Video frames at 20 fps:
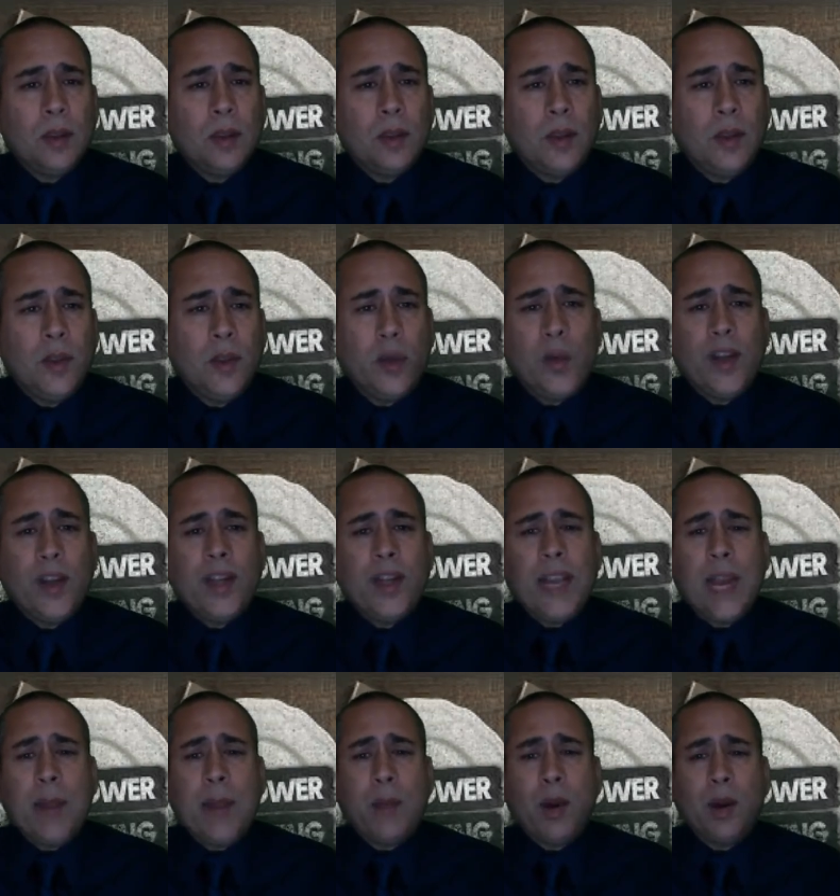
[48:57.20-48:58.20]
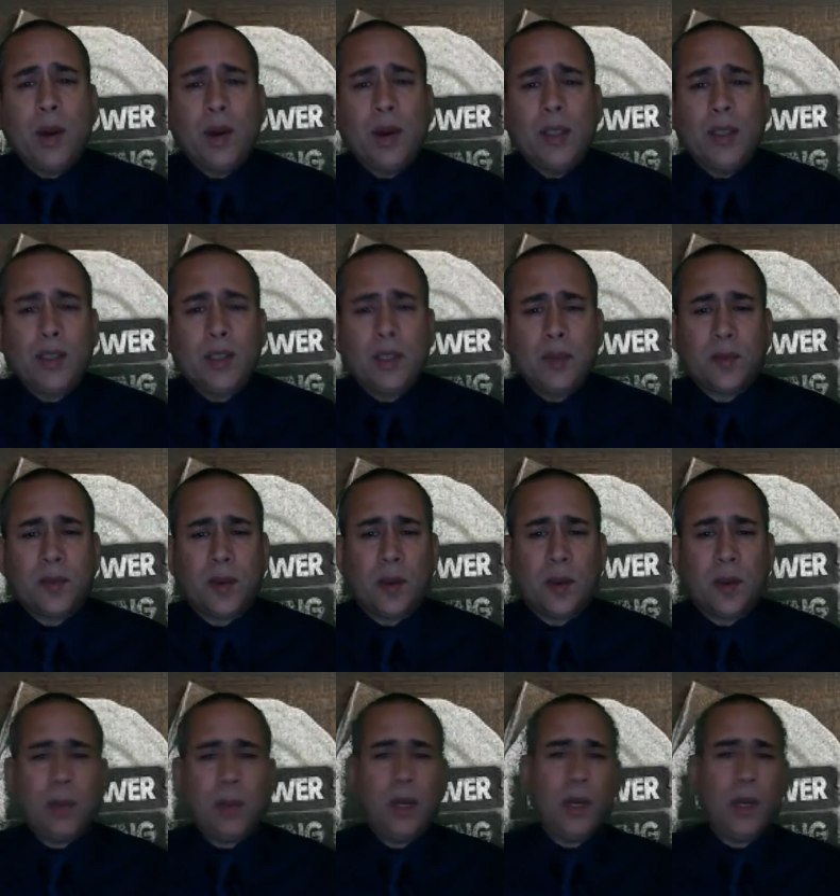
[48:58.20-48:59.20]
The Redeemer, this is
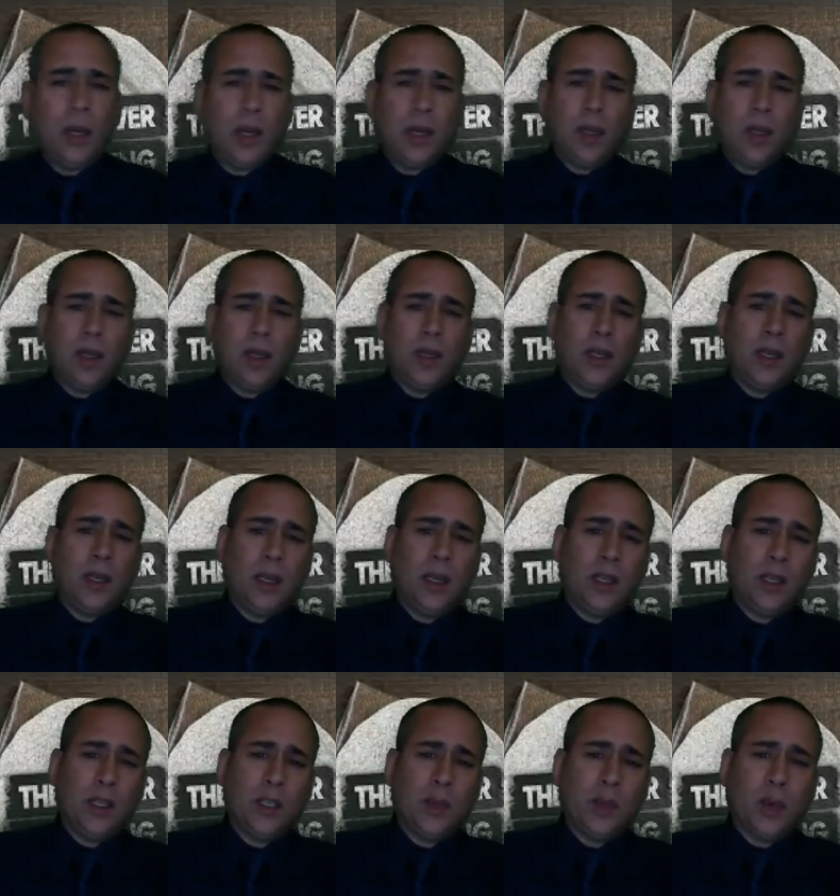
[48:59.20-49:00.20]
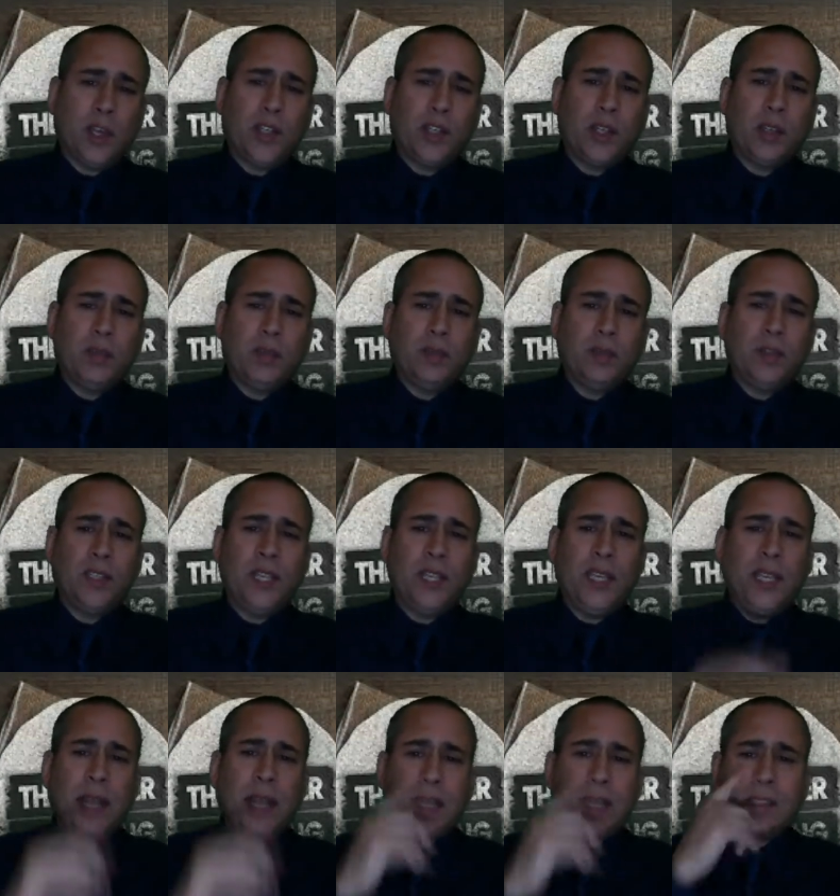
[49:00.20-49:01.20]
from uh, uh, Inspiration
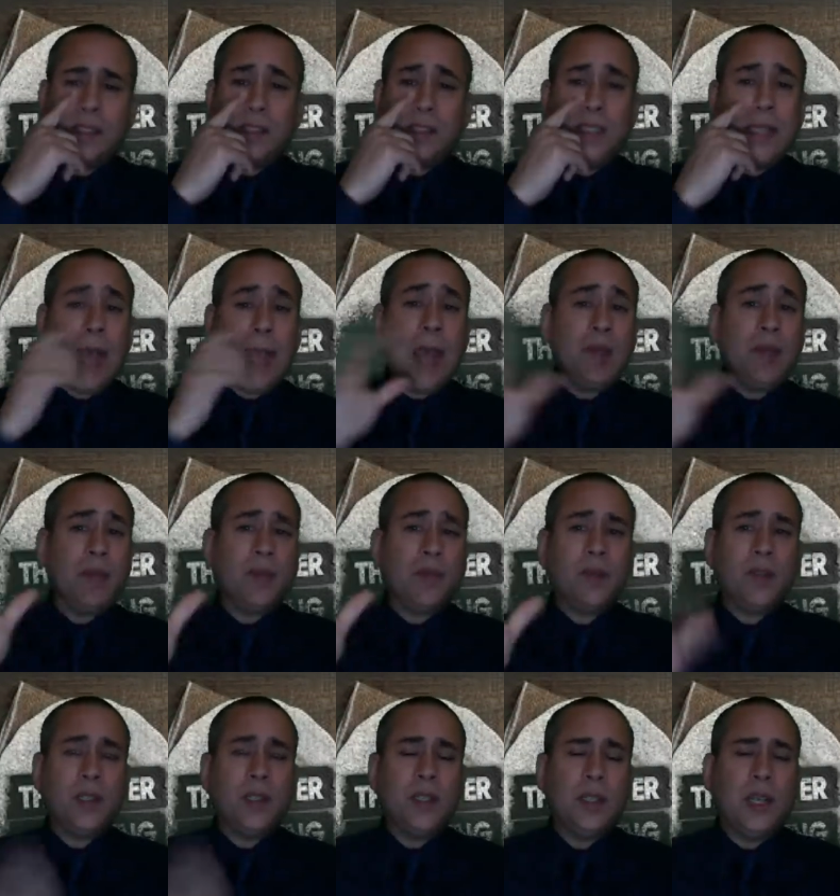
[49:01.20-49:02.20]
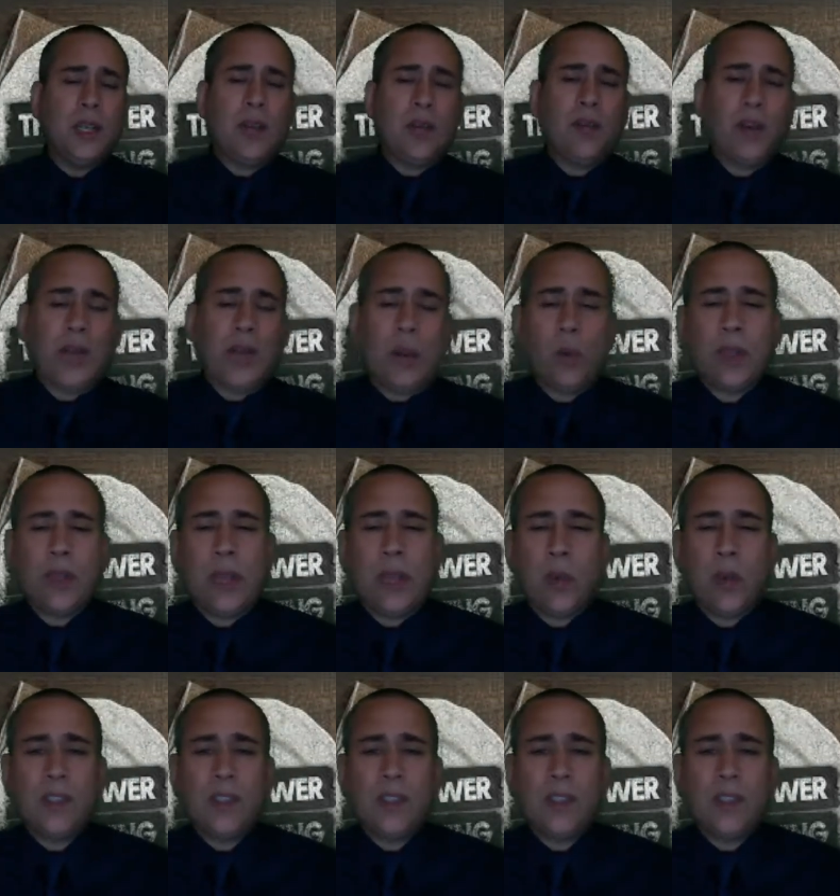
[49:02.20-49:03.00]
TSDF, I forgot what that was,